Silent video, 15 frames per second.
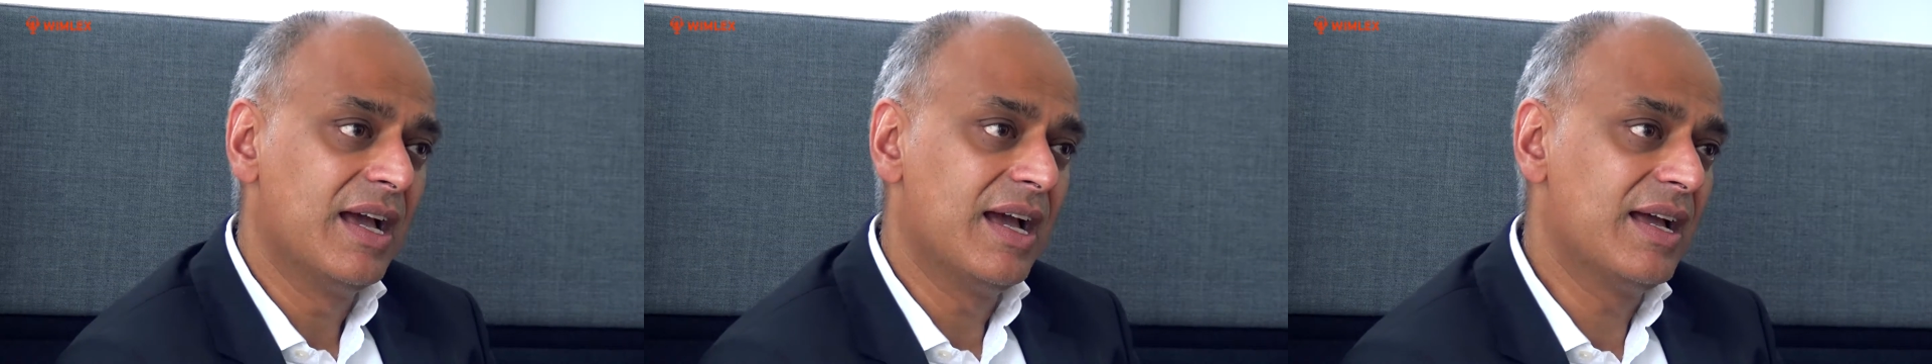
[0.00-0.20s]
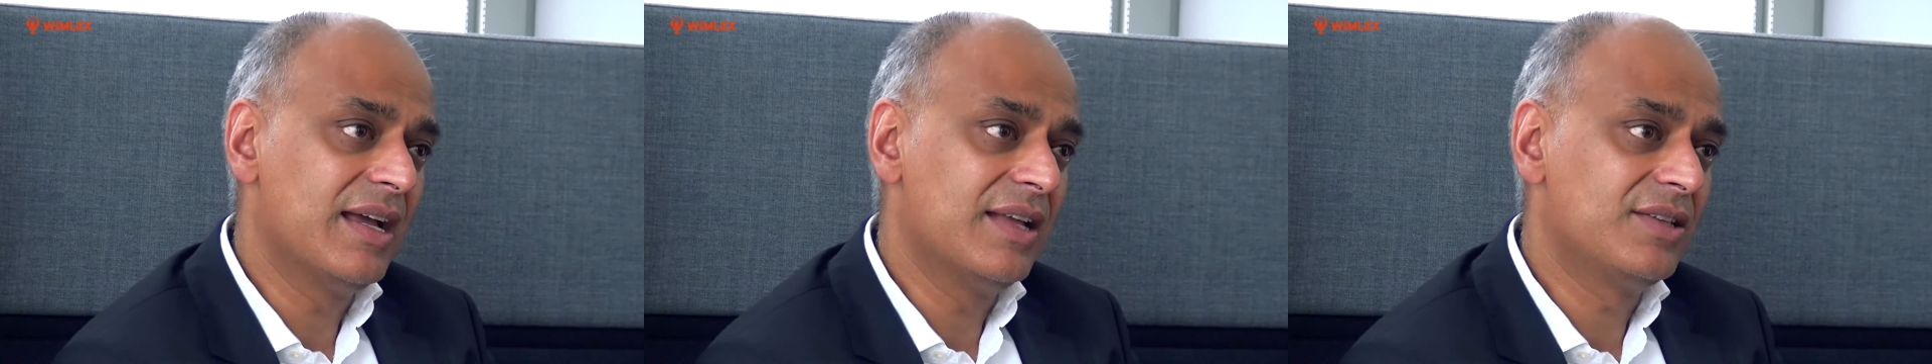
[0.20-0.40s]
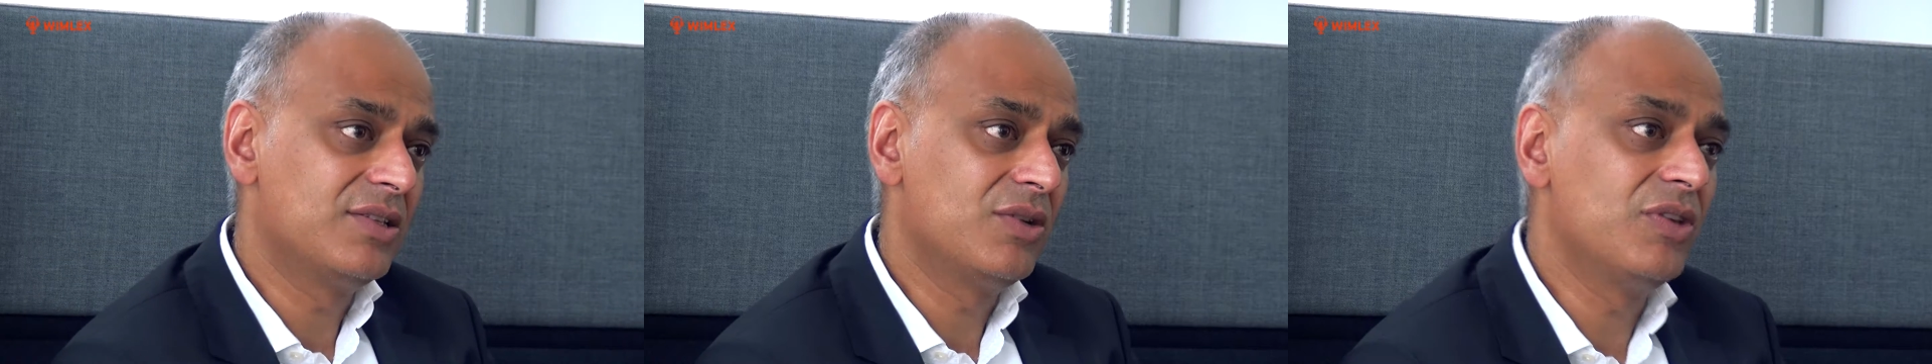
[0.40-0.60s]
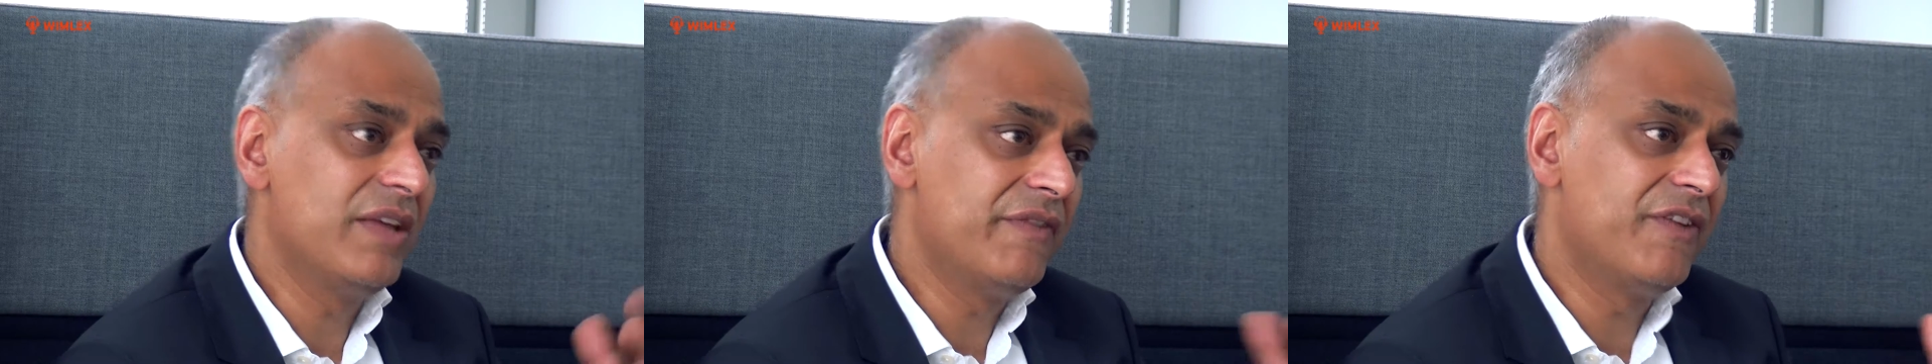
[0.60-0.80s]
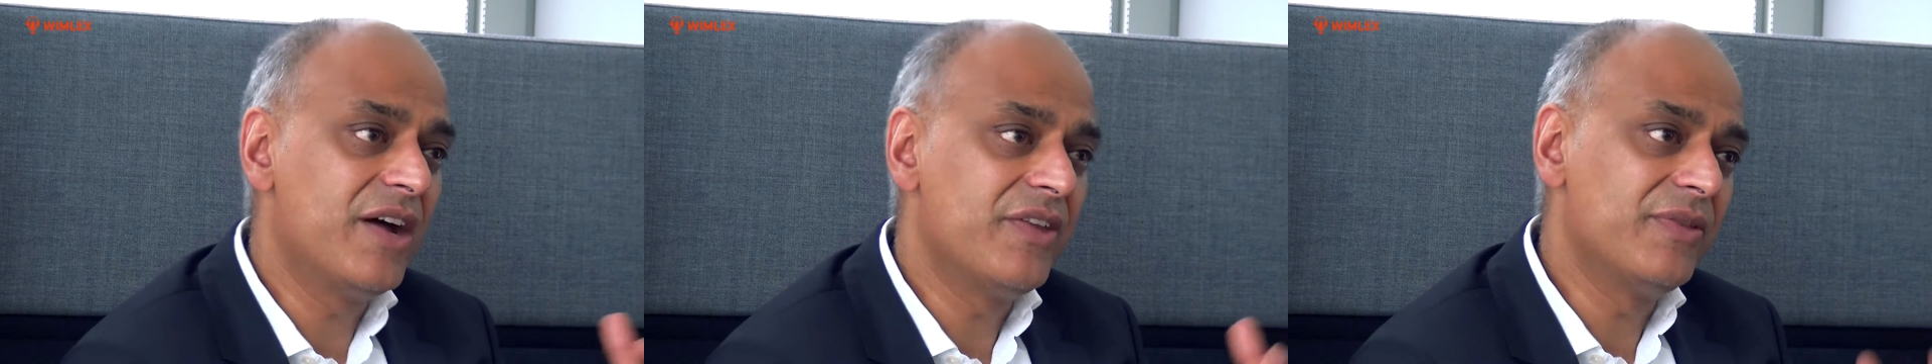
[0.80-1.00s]
and so
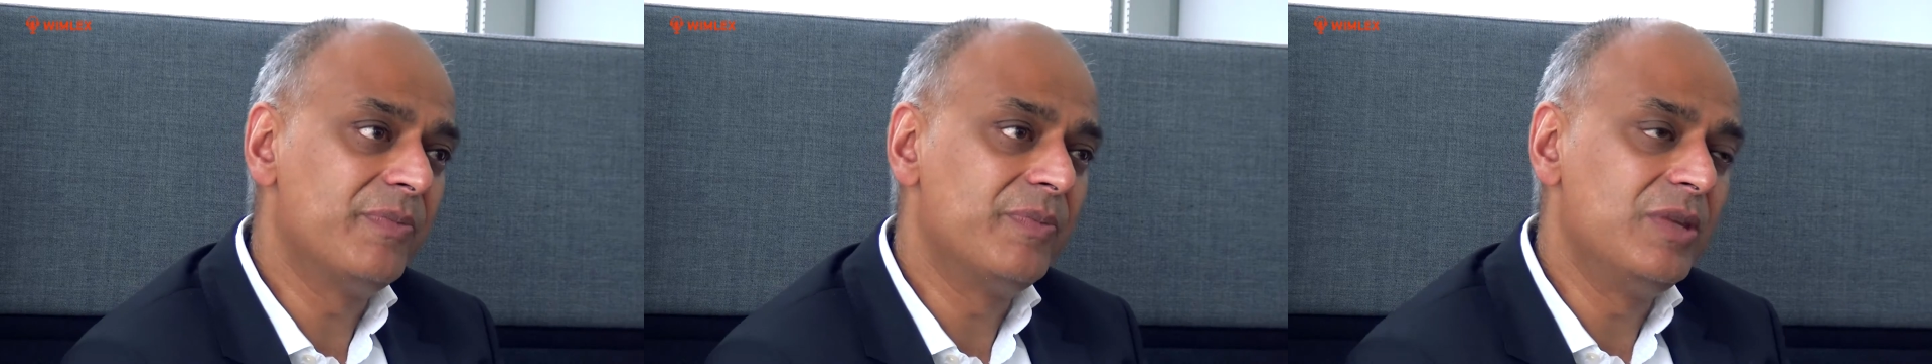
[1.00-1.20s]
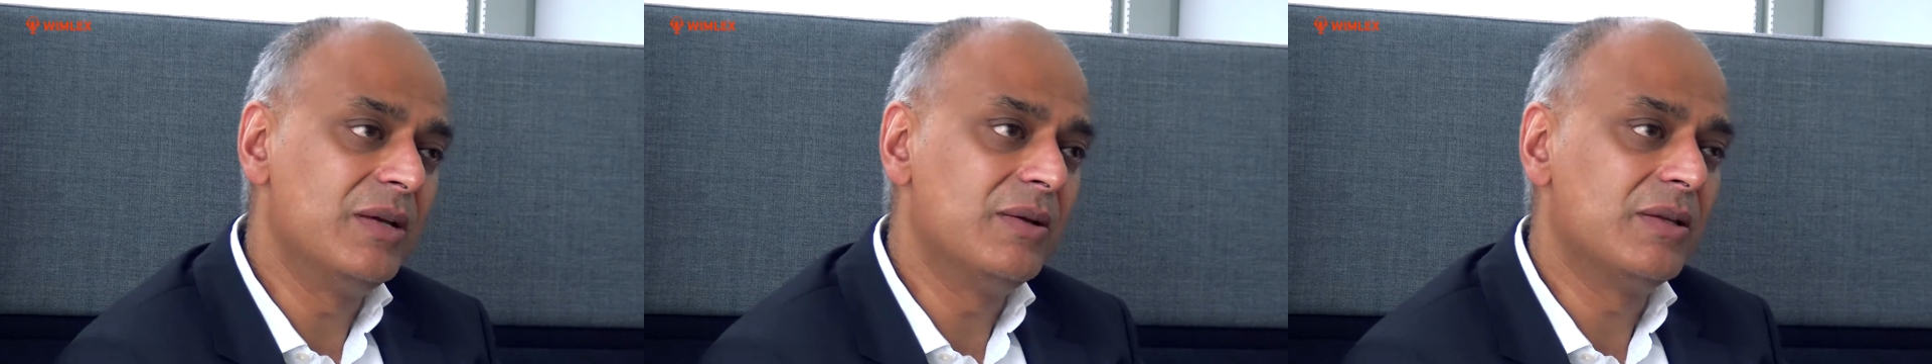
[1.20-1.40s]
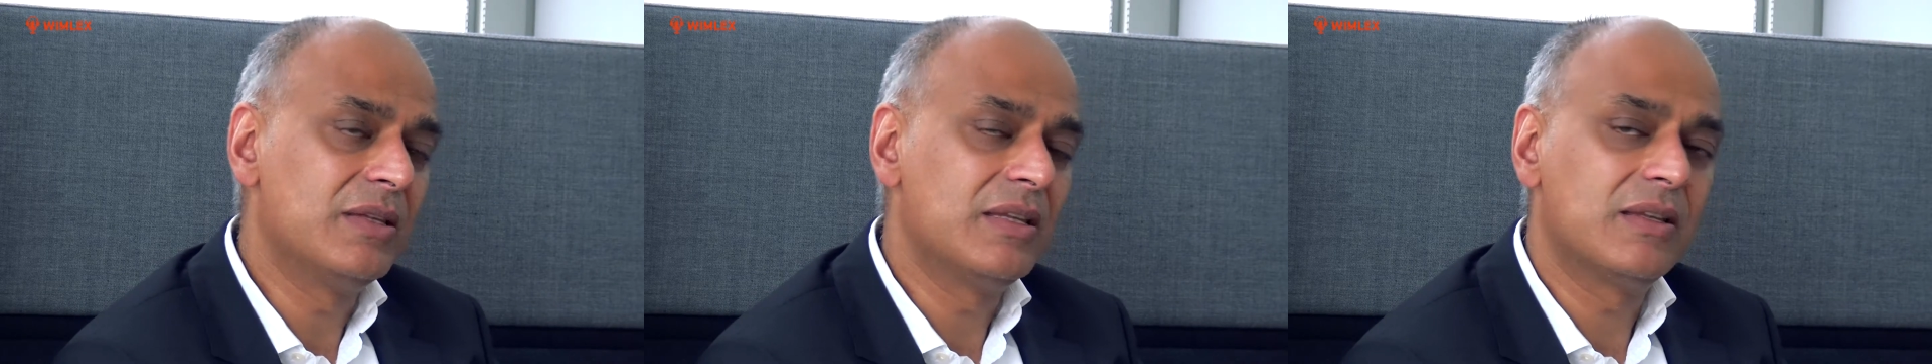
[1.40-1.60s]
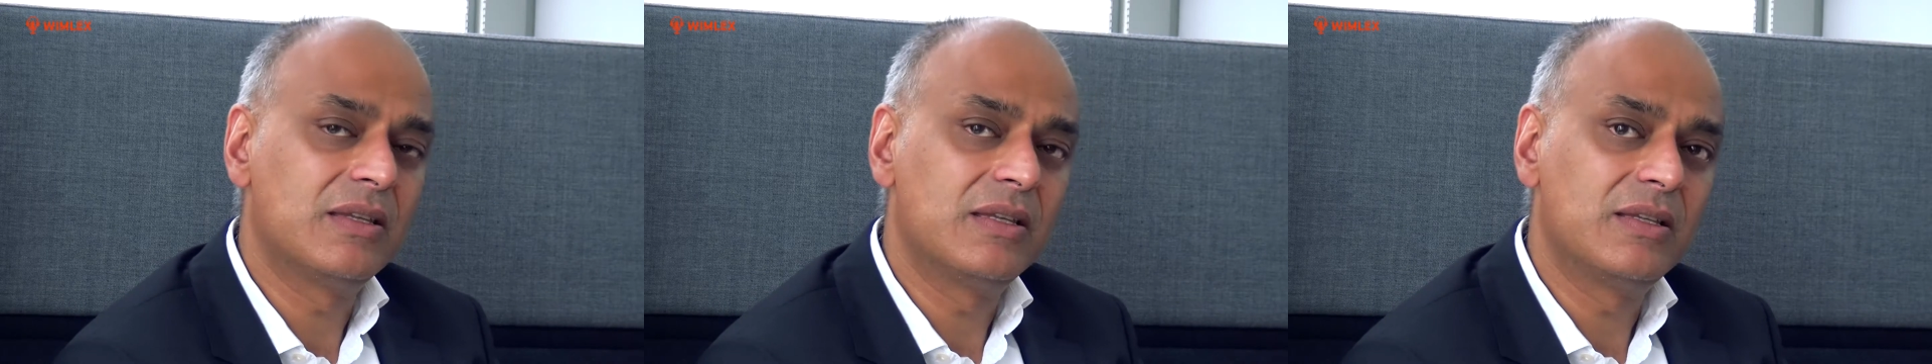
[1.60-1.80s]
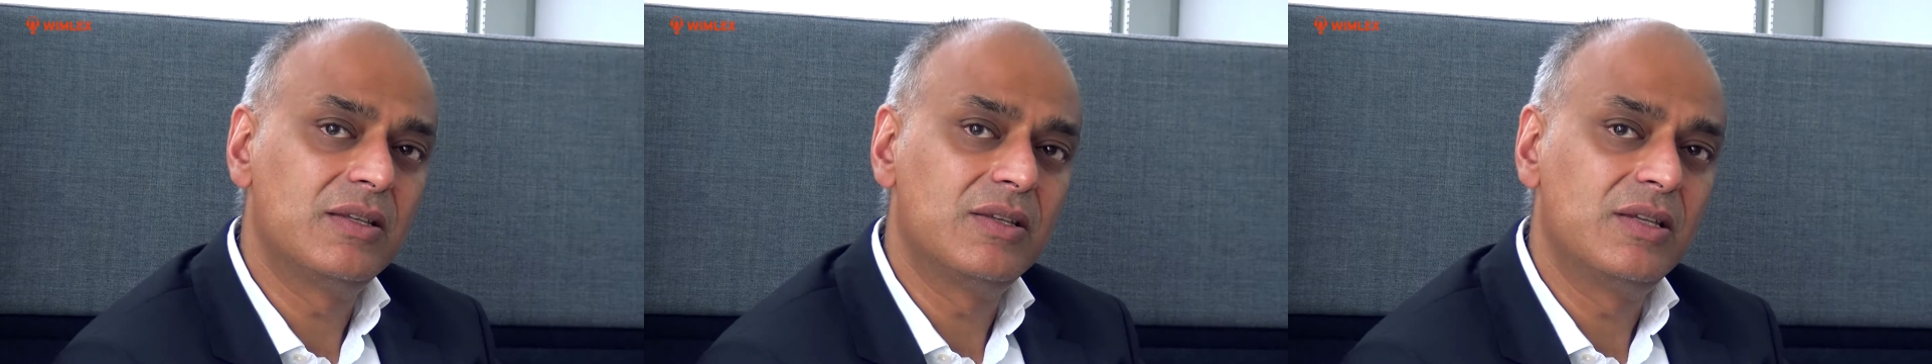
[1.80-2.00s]
they find
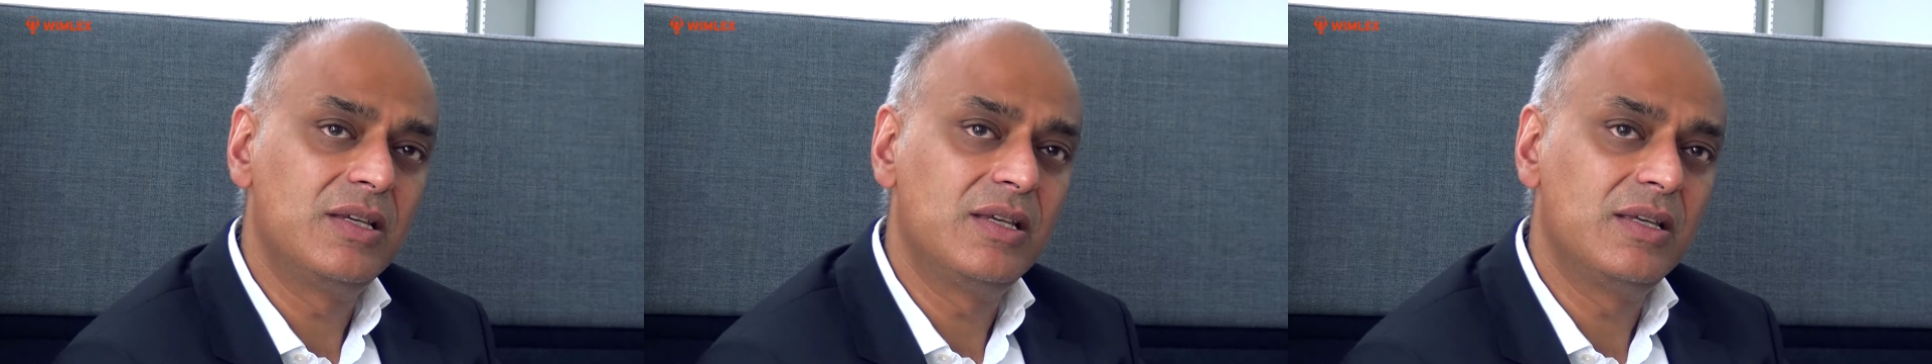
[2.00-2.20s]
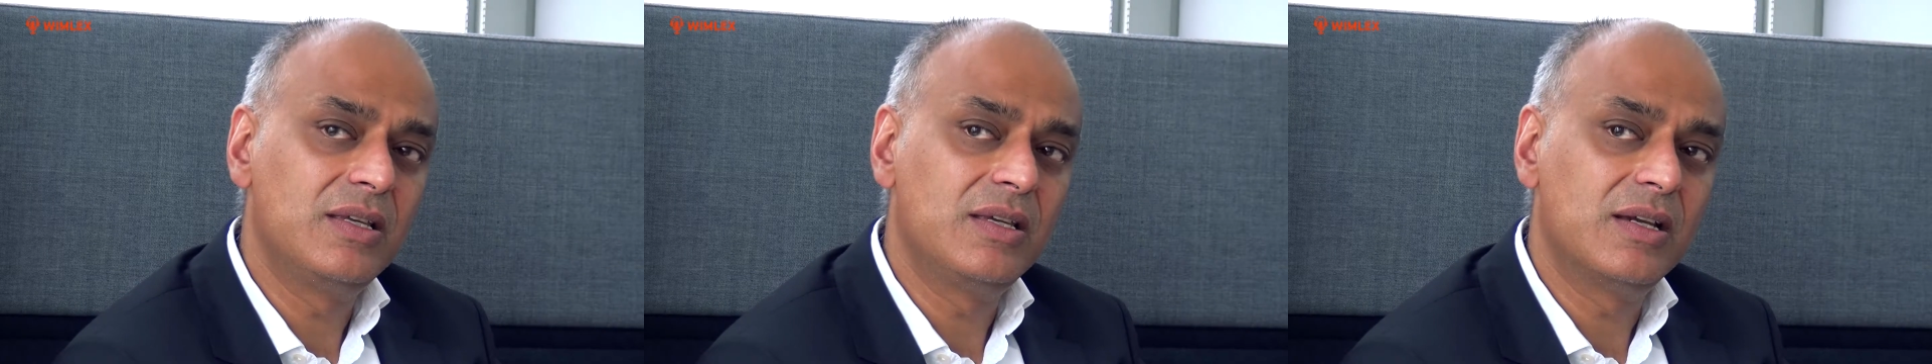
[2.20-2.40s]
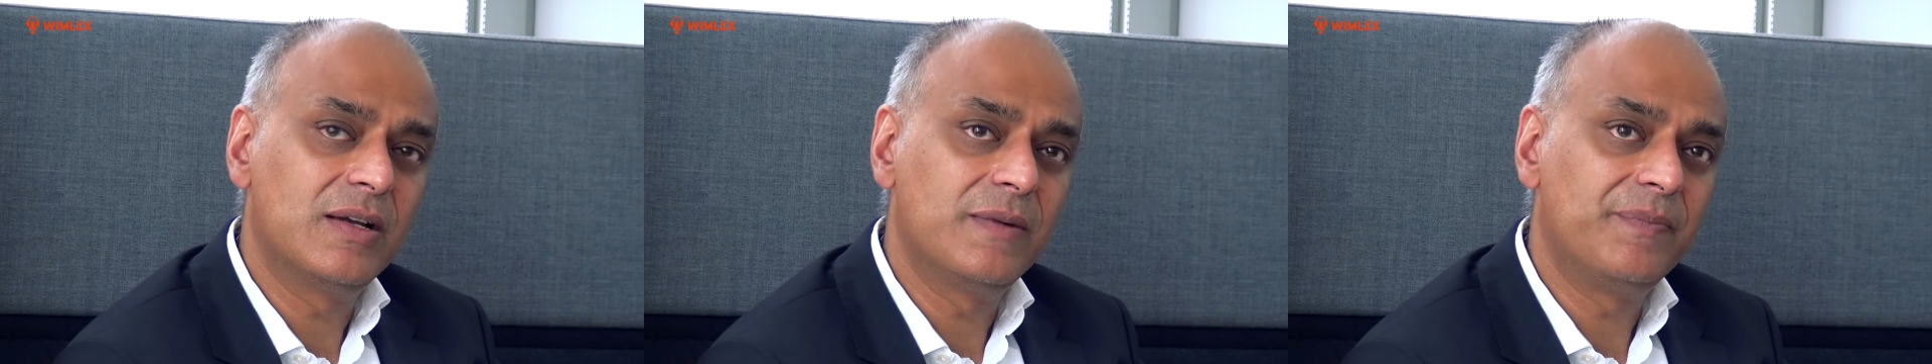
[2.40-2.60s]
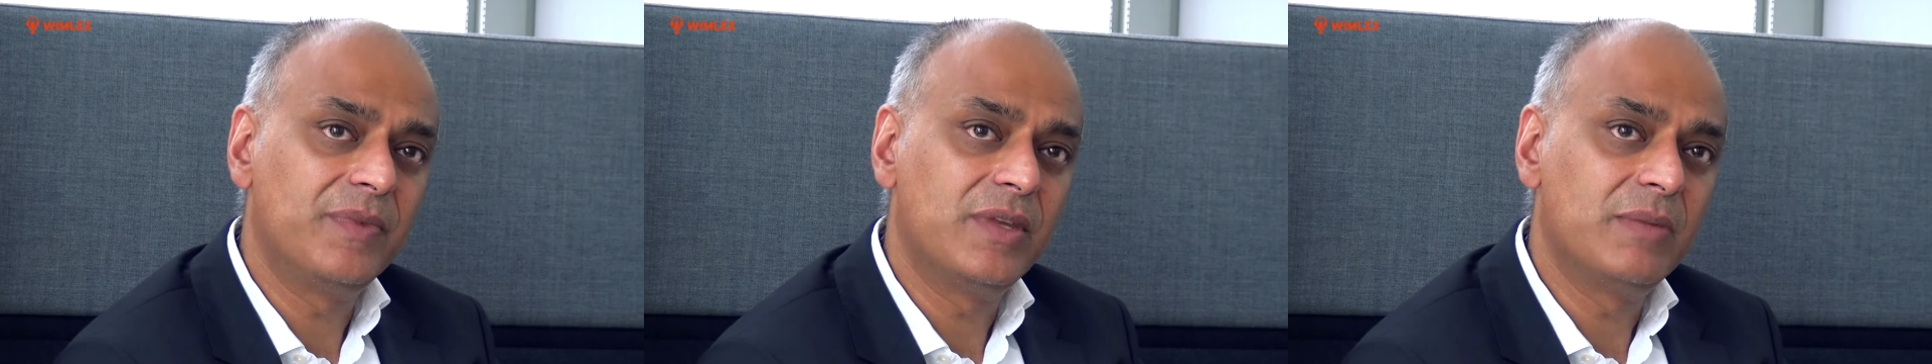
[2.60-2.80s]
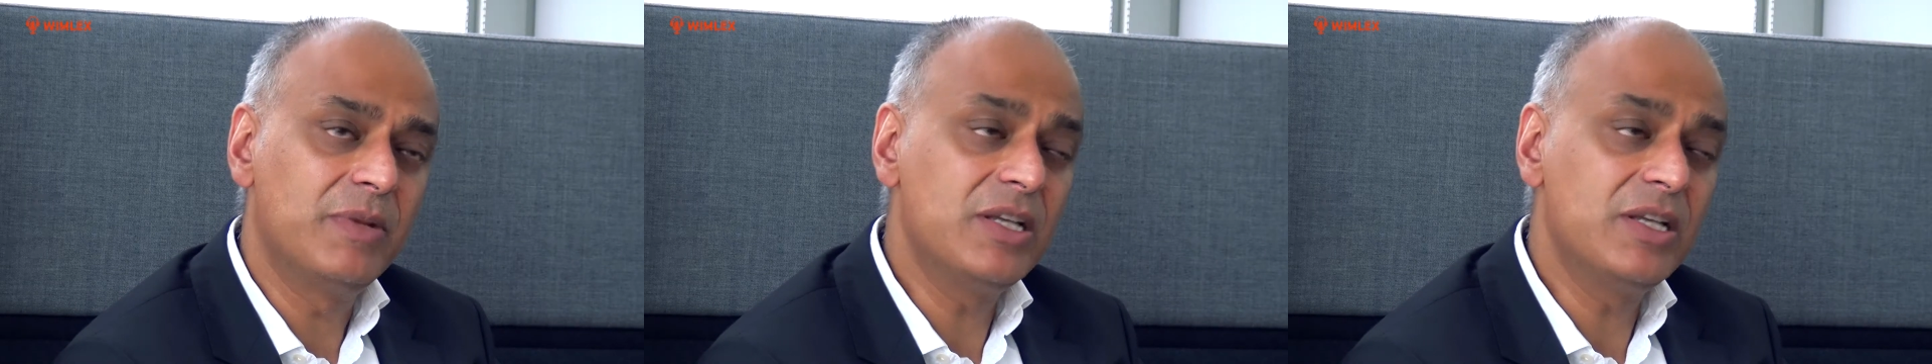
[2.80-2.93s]
the